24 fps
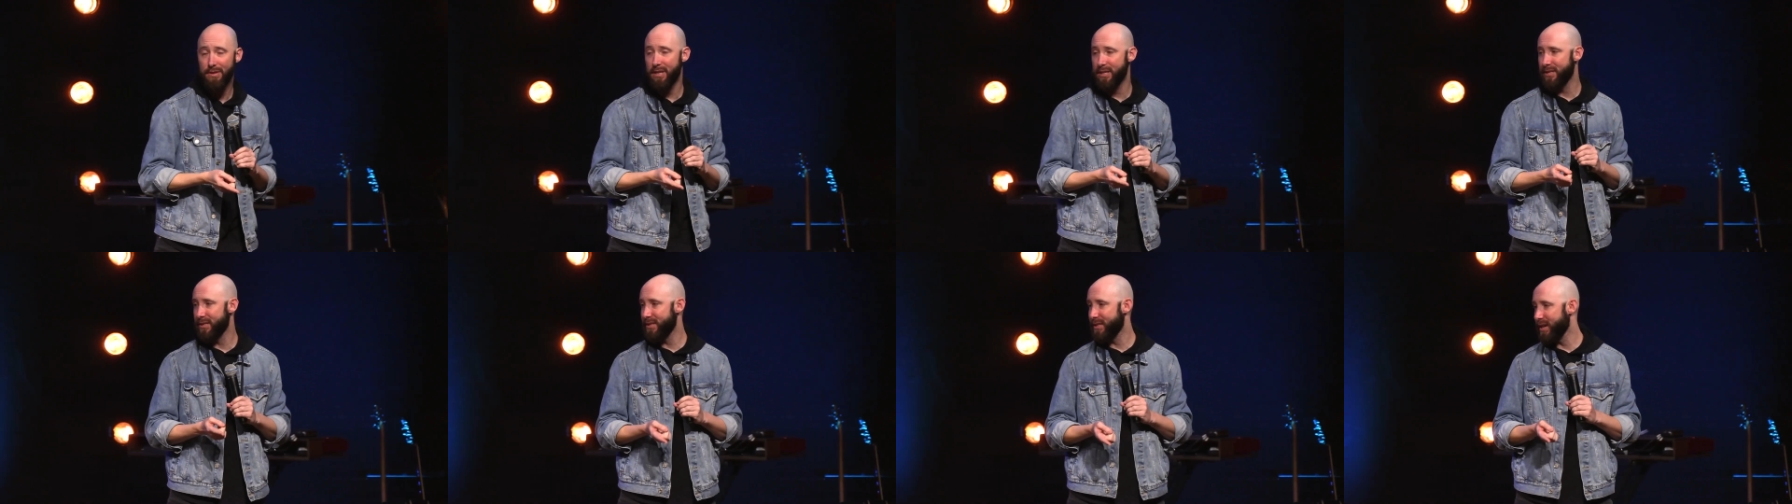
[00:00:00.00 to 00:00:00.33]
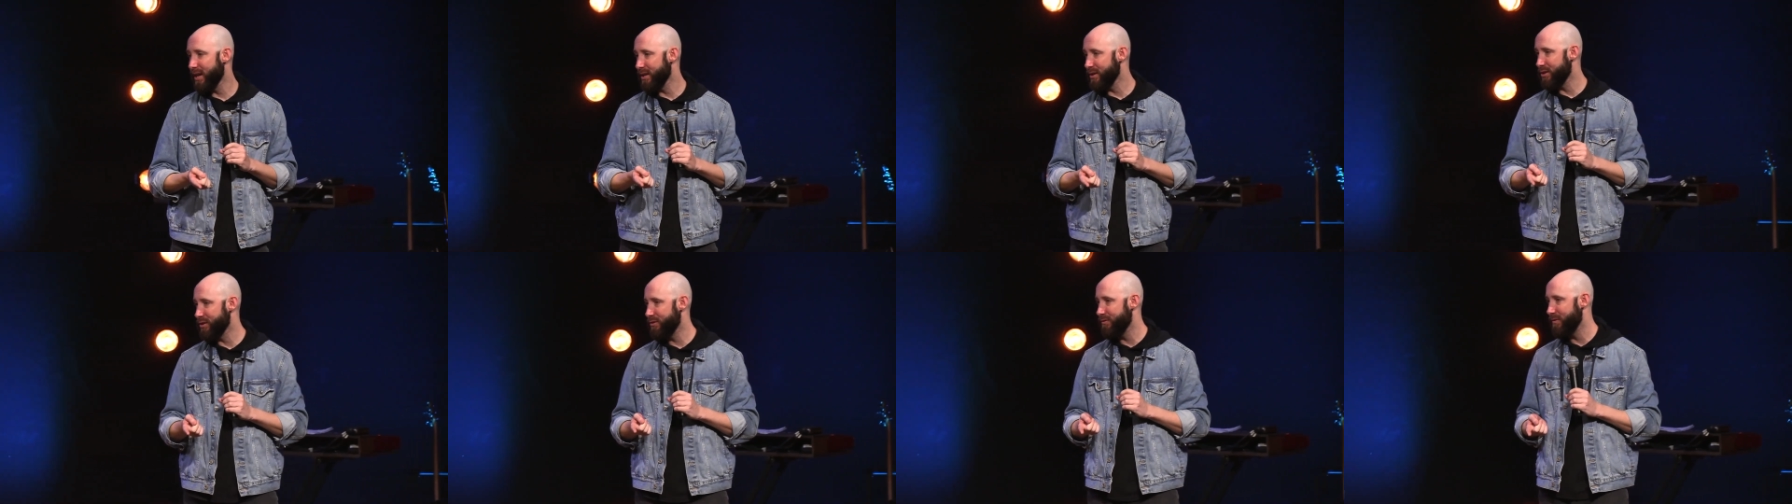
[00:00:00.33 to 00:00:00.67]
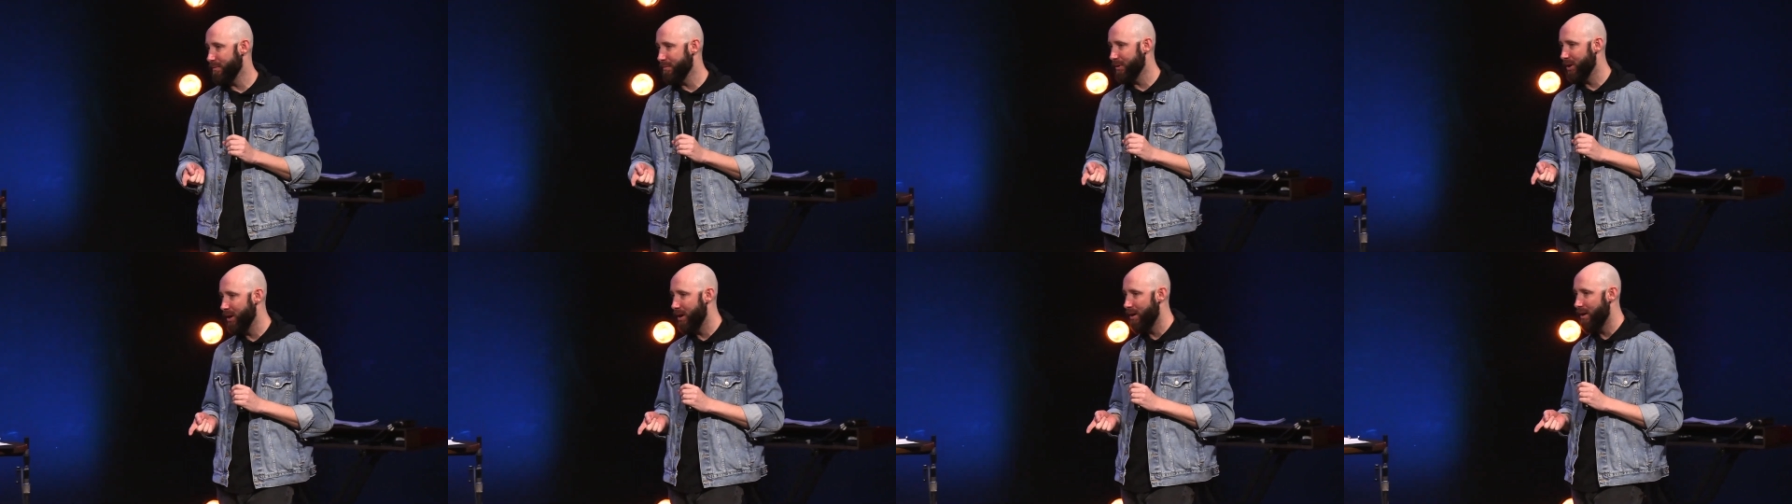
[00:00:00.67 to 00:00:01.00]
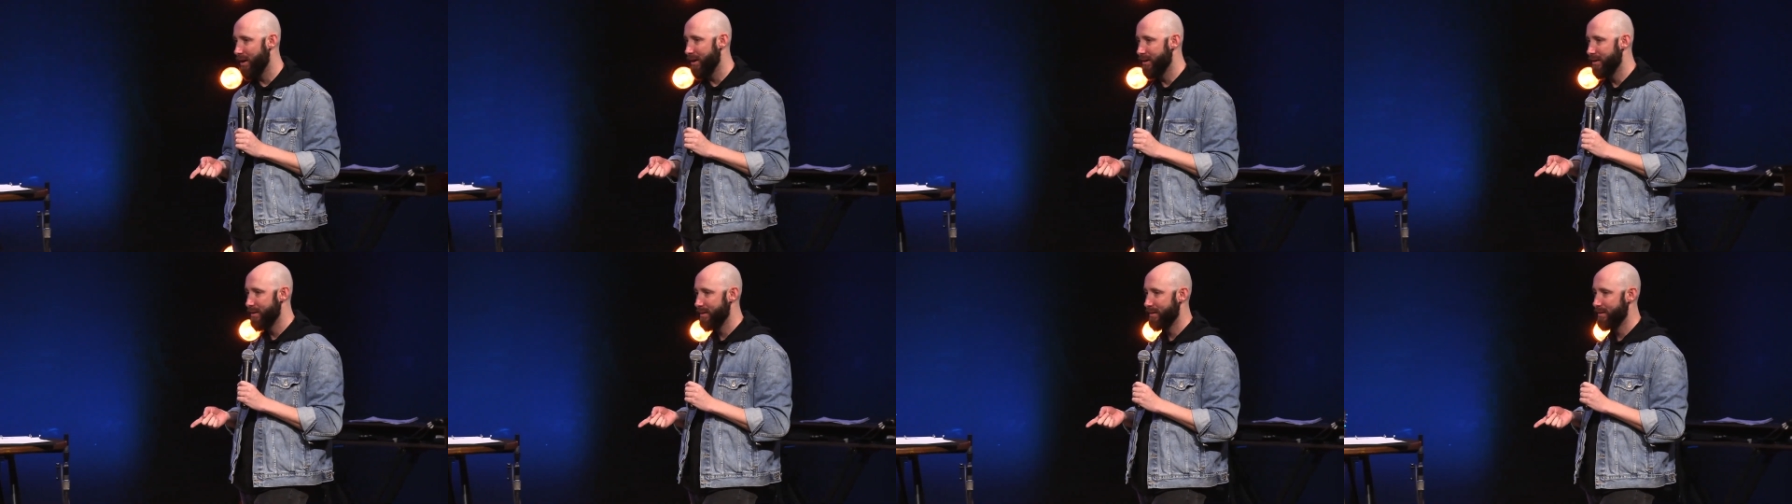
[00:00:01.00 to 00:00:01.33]
this touch from
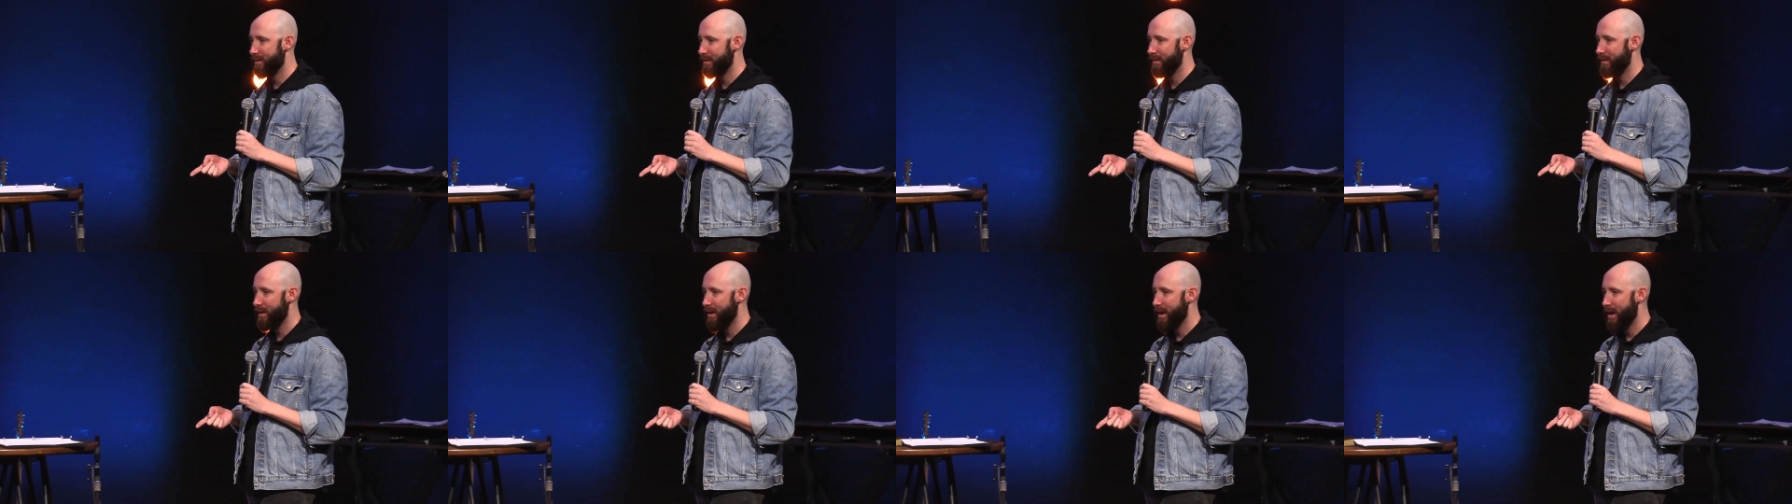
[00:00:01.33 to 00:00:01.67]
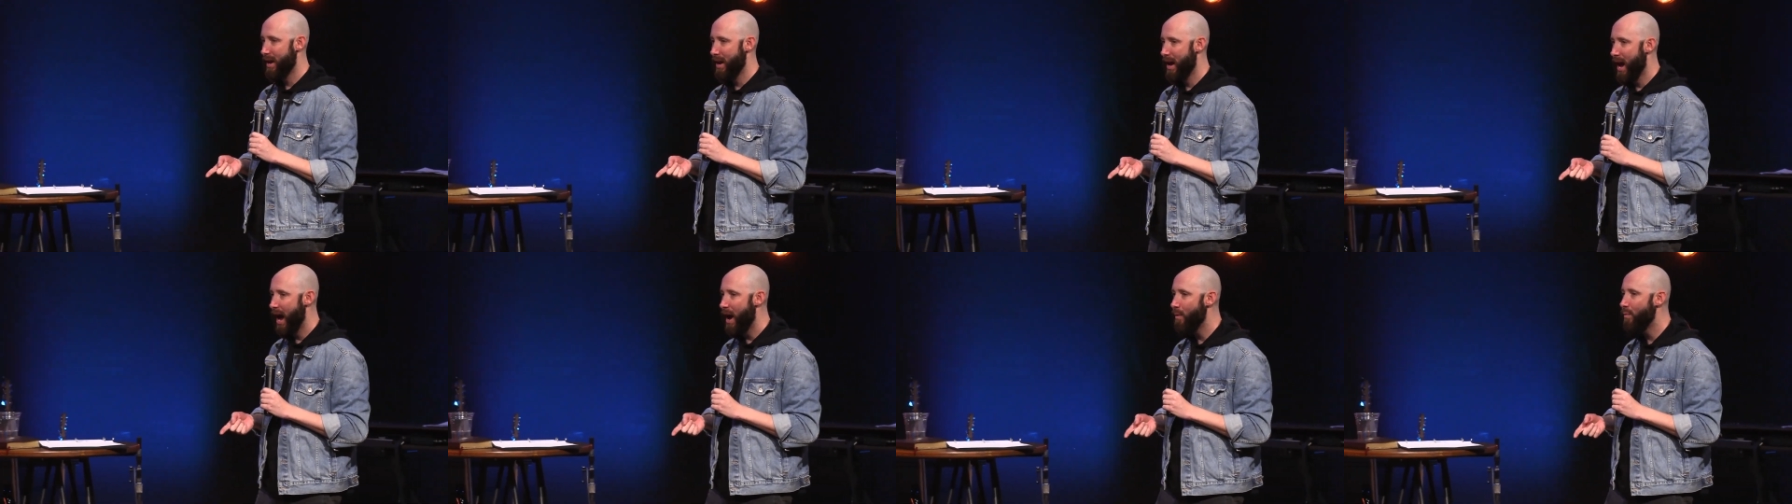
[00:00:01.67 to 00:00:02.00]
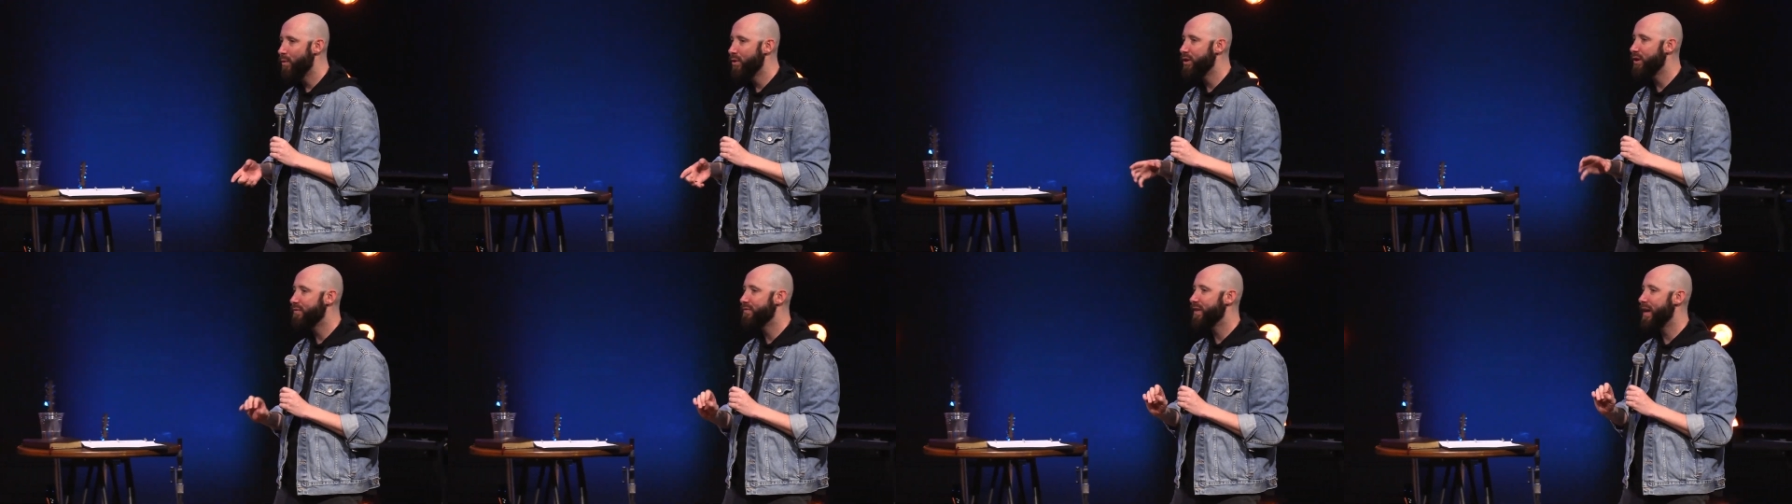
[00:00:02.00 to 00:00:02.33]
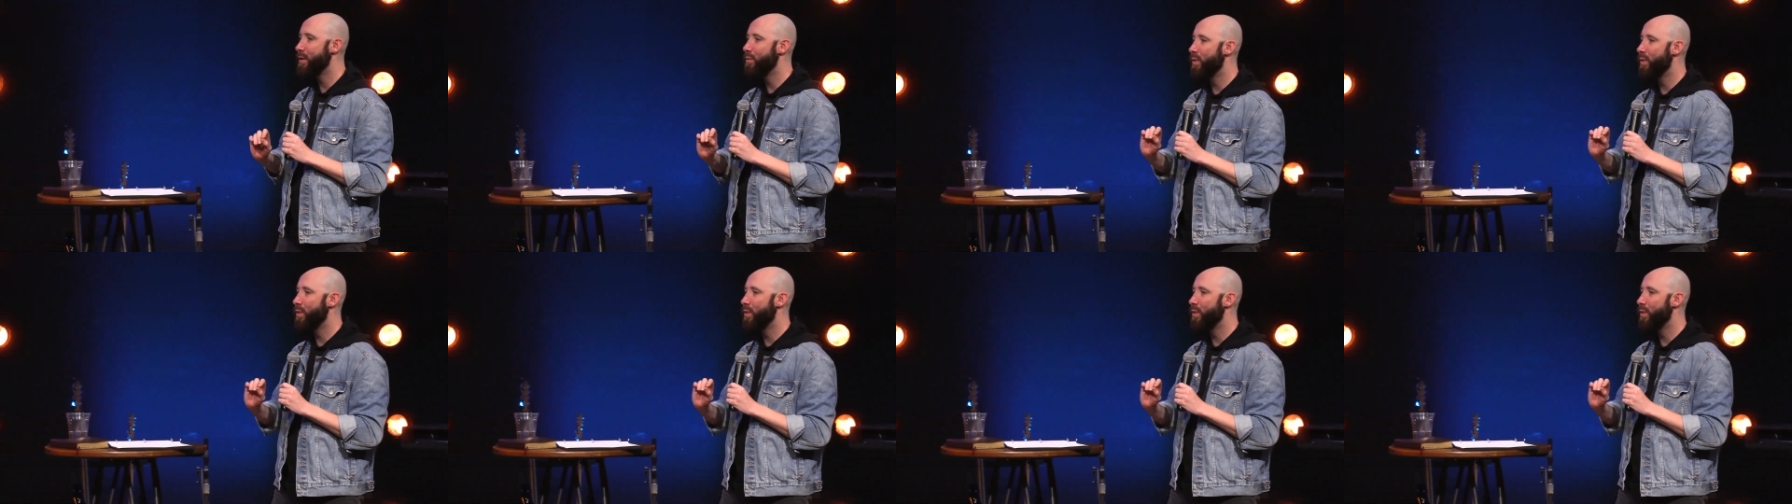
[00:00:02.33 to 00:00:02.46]
God. I wonder if they